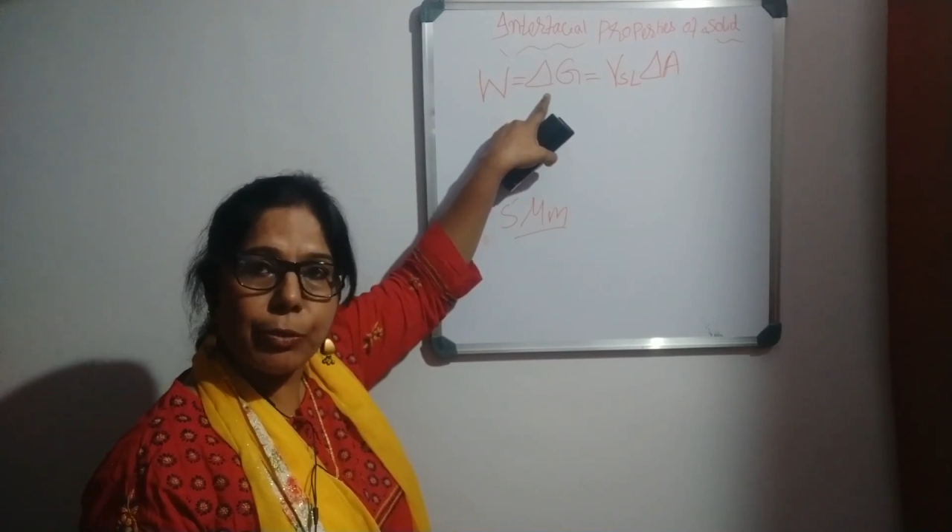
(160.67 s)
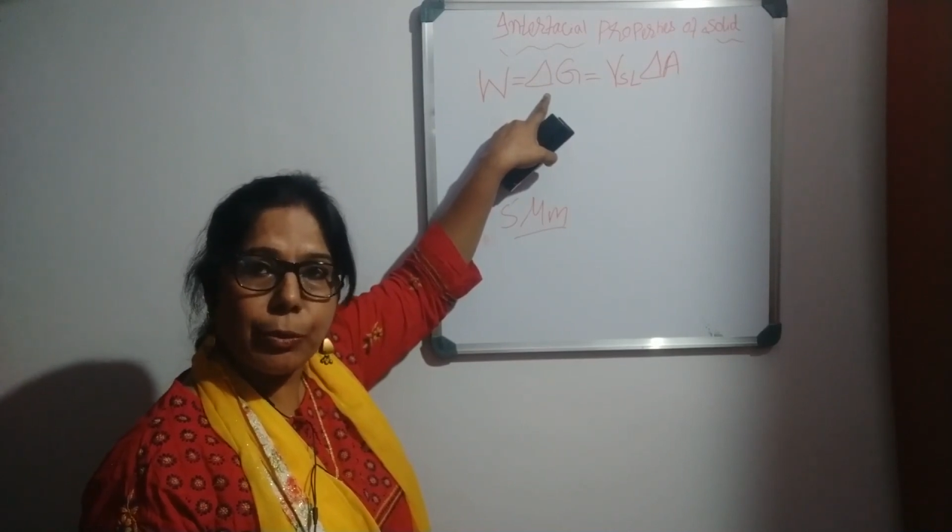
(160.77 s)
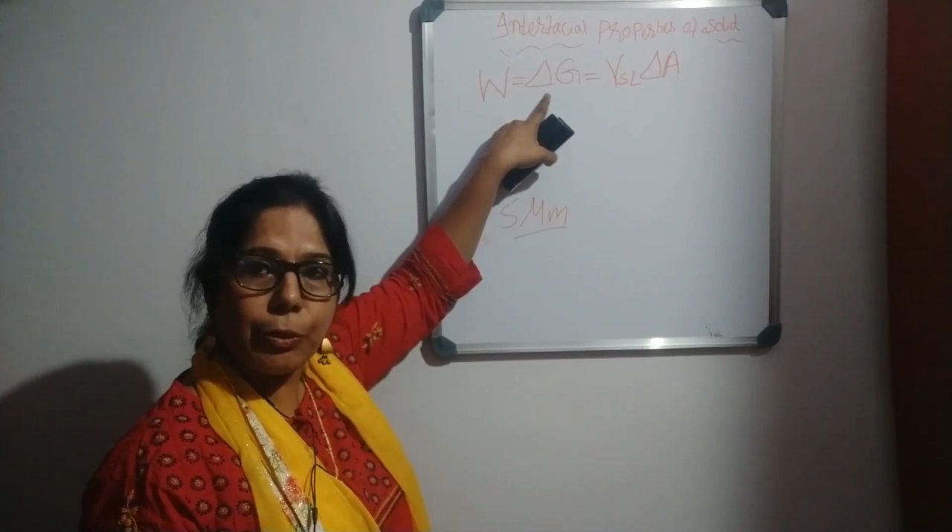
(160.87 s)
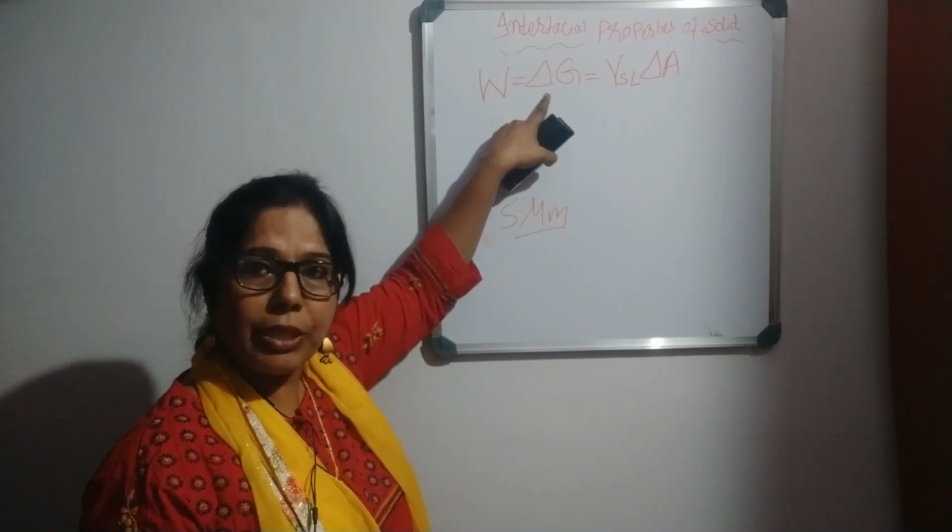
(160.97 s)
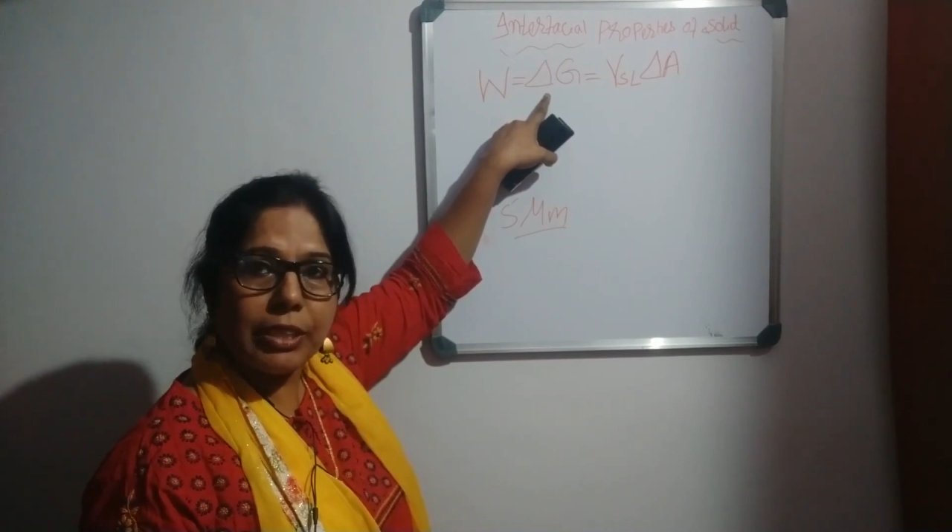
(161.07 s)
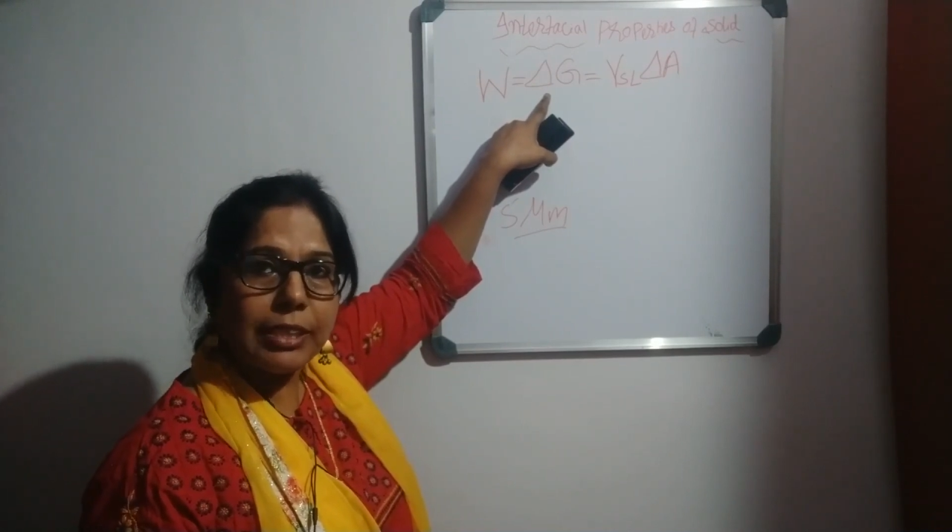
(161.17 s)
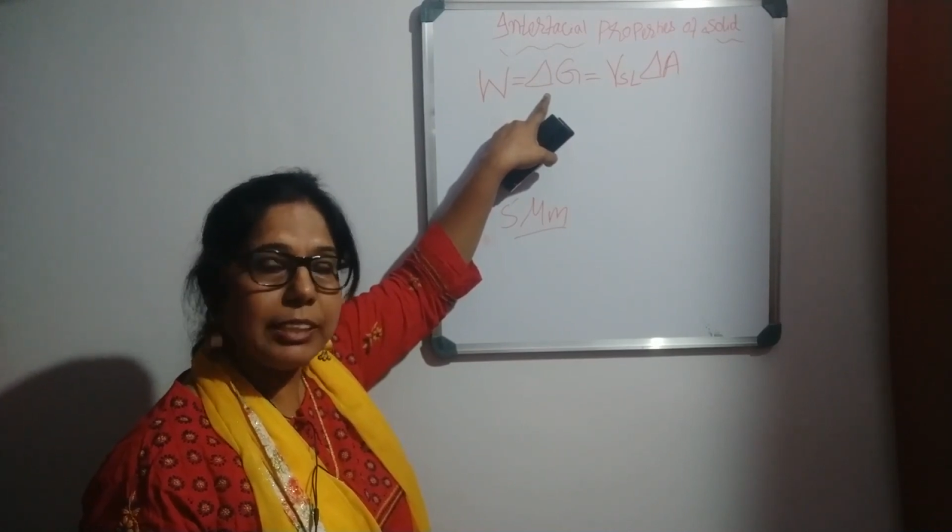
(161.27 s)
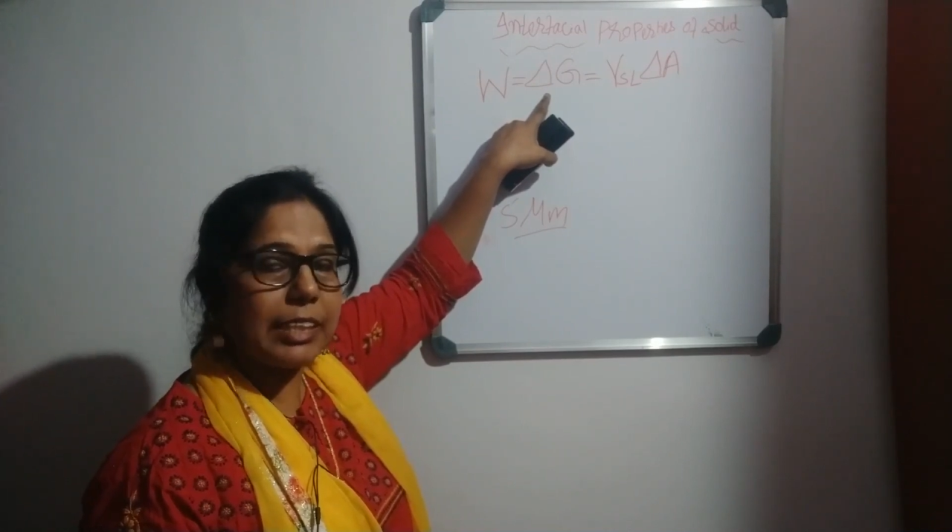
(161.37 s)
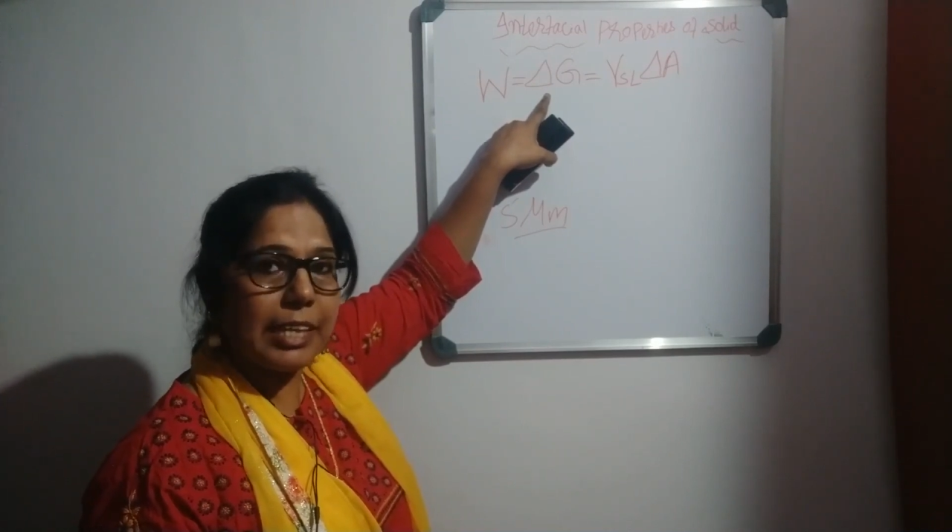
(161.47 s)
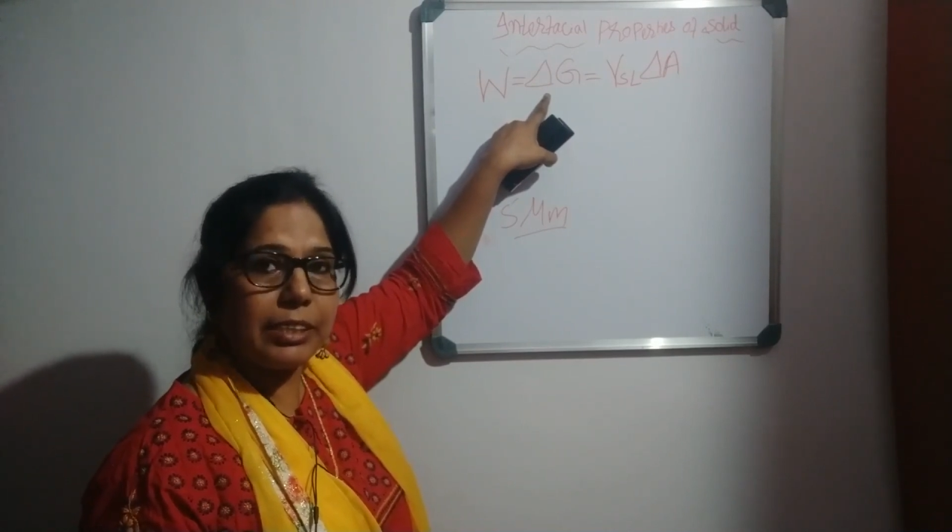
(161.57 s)
doing the
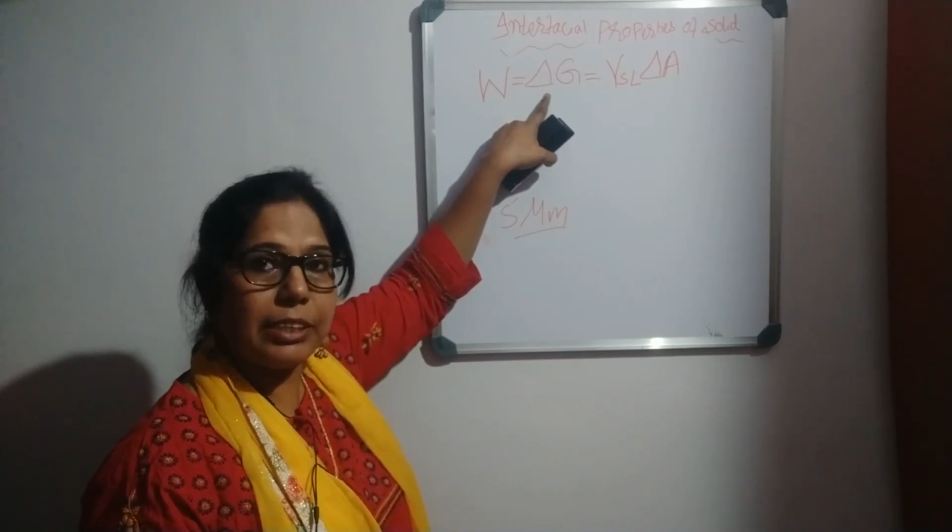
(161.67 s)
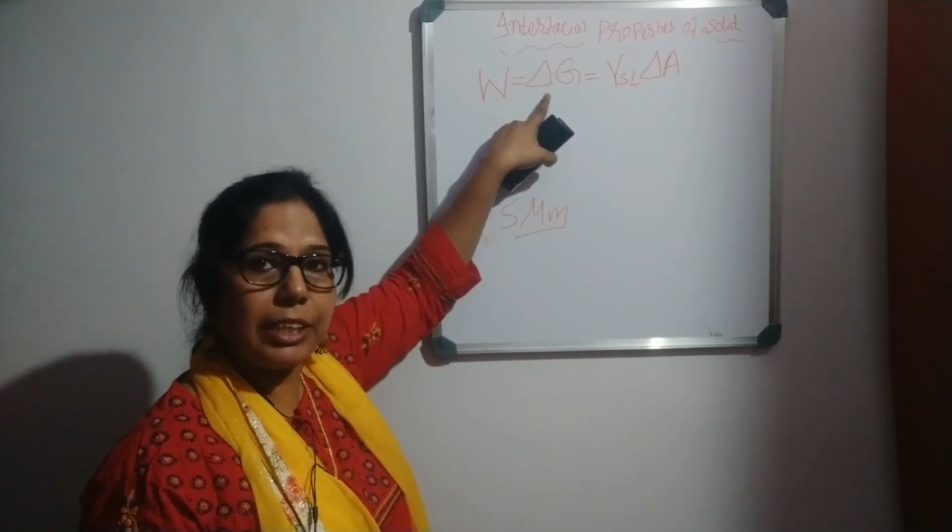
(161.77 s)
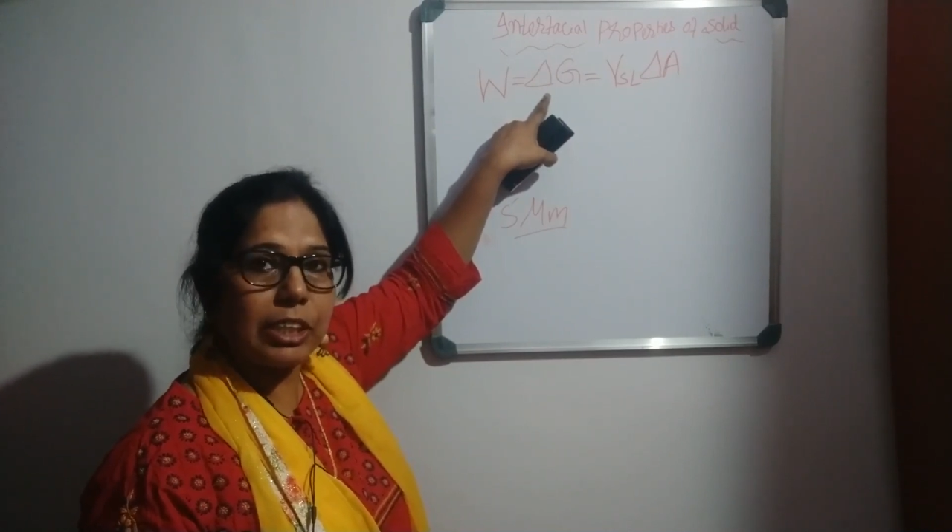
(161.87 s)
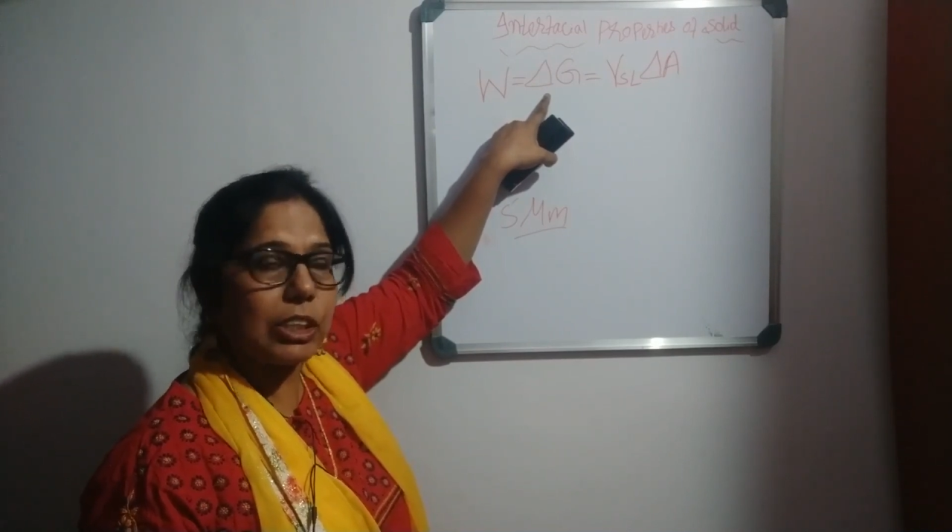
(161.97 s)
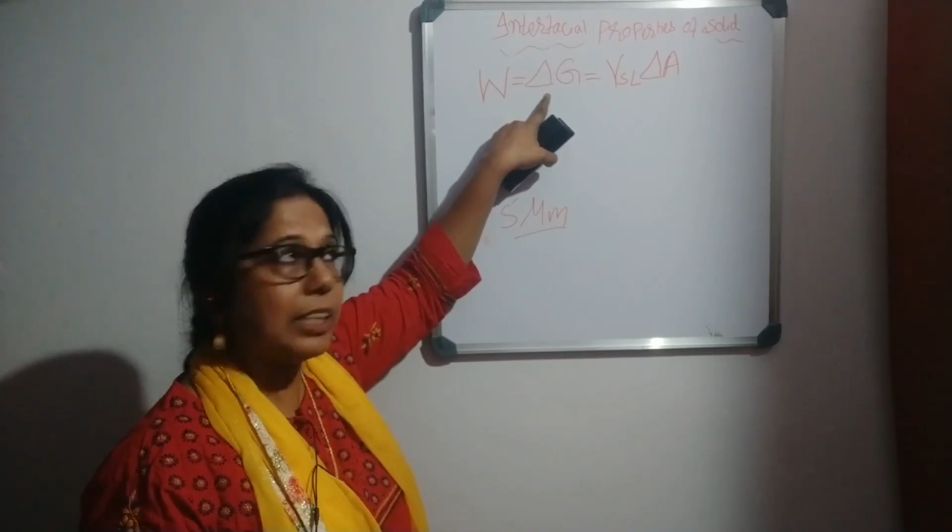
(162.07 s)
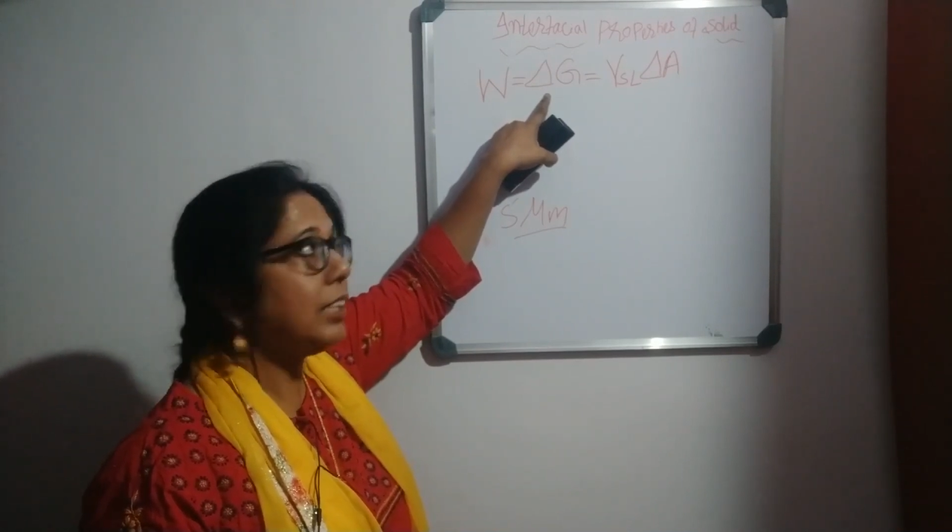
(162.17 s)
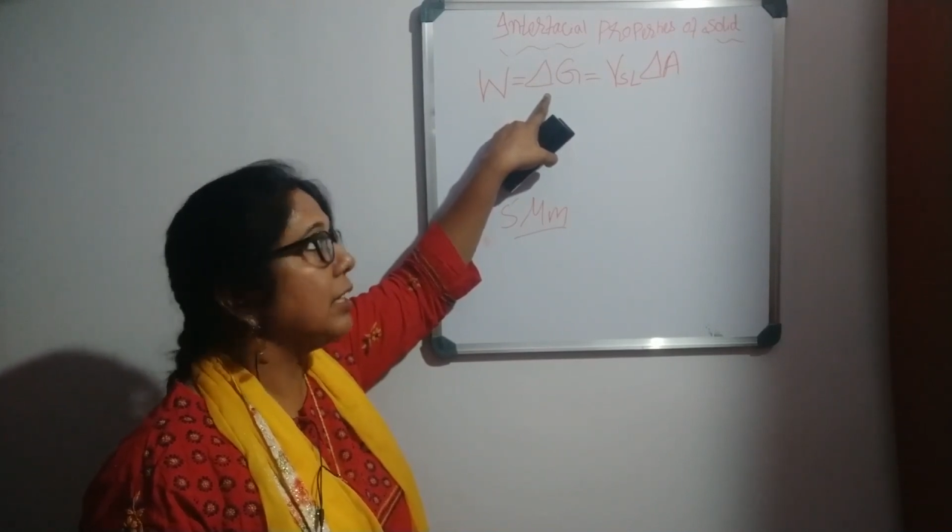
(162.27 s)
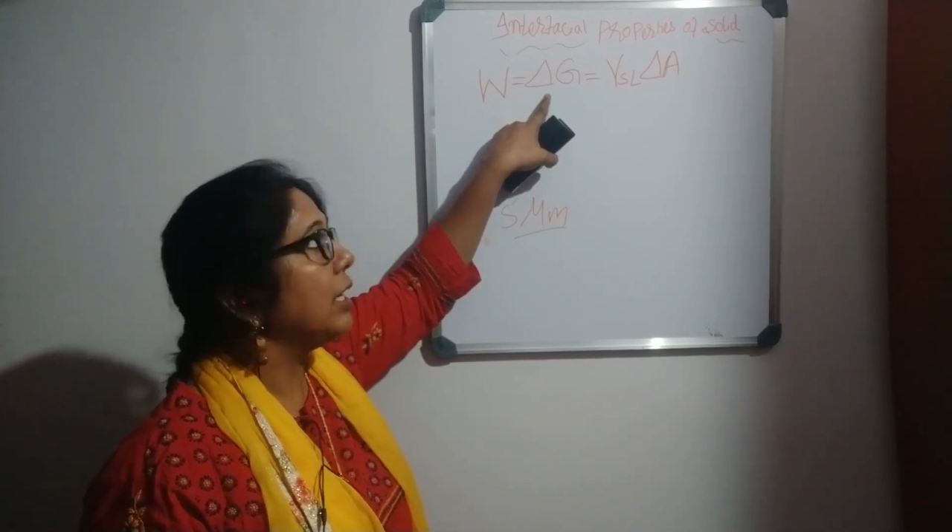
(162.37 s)
size reduction.